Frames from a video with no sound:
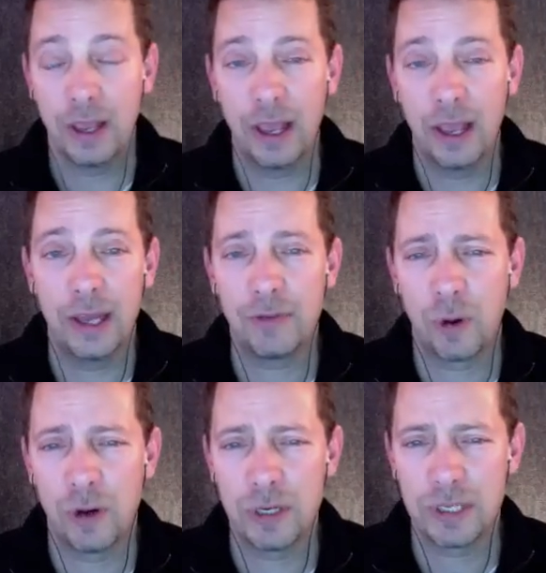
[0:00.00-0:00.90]
And of
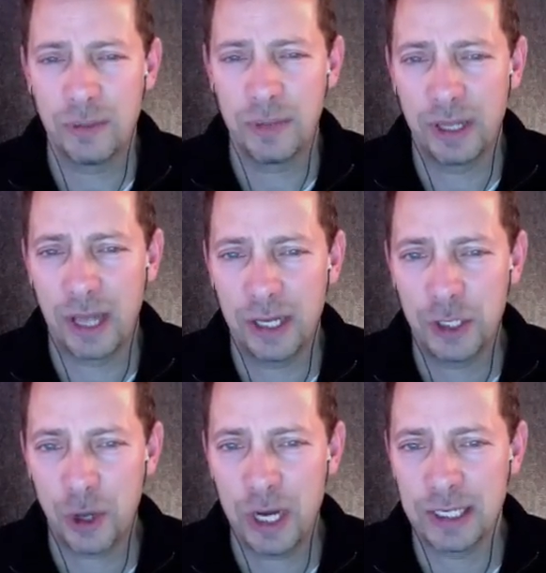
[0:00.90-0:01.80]
course, there'll be a lot of
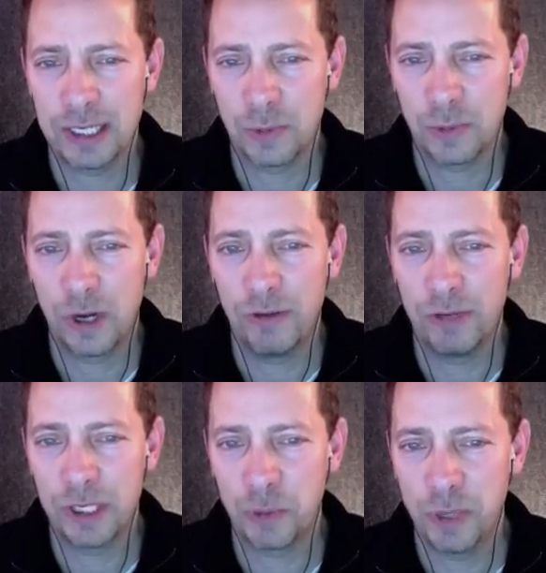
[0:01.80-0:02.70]
choices, one of
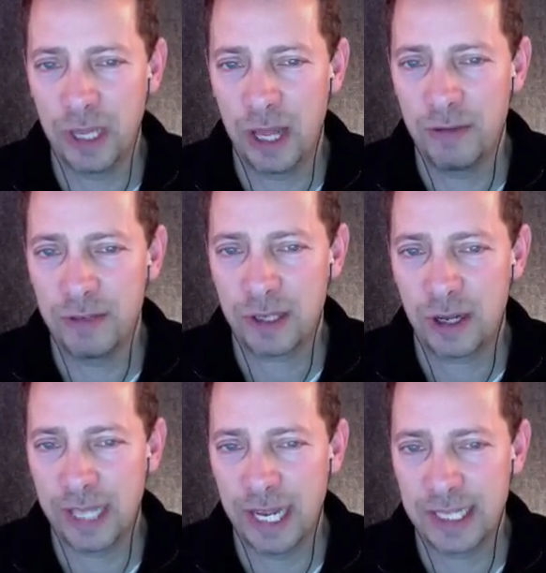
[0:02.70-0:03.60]
which we love is
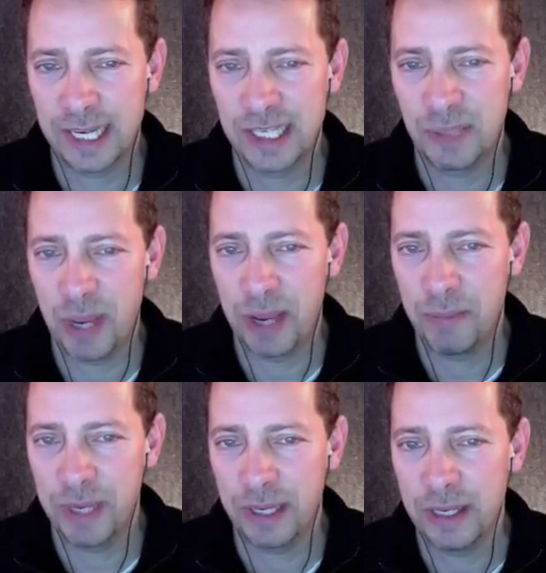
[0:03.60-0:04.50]
called
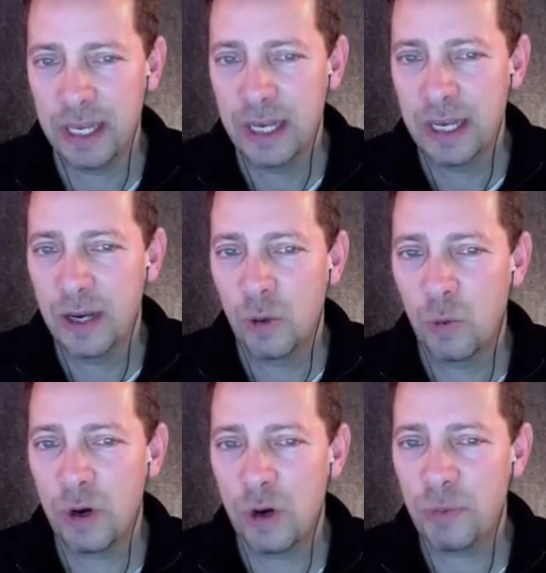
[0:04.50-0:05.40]
Anti-Spam B.
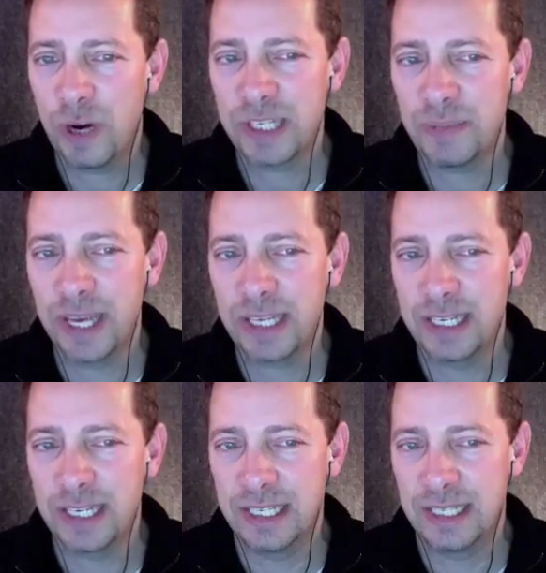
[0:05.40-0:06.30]
WordPress makes
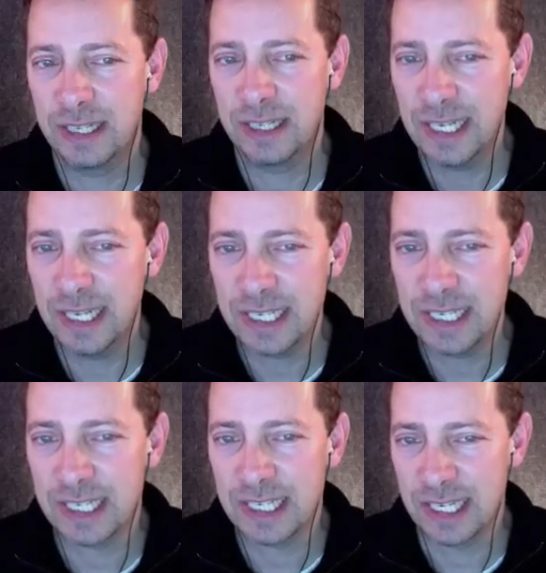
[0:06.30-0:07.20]
it as easy
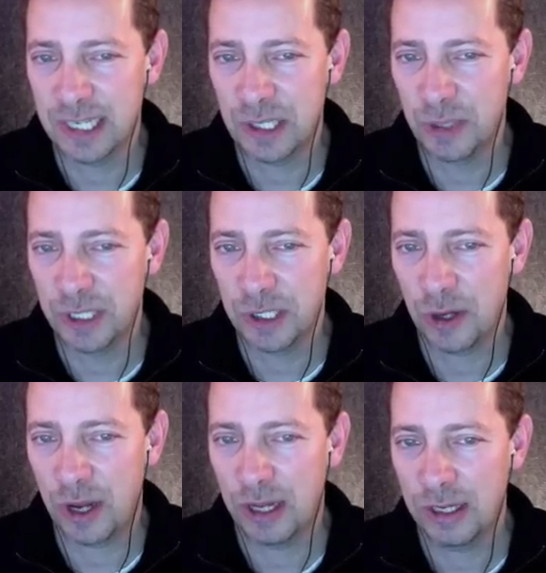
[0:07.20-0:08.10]
as this to
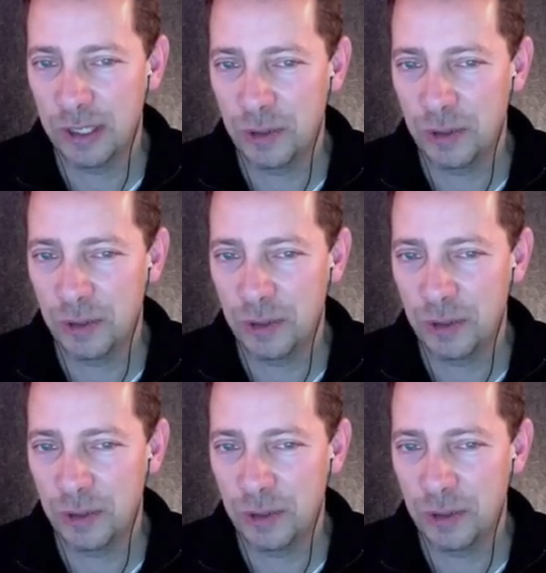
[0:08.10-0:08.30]
install.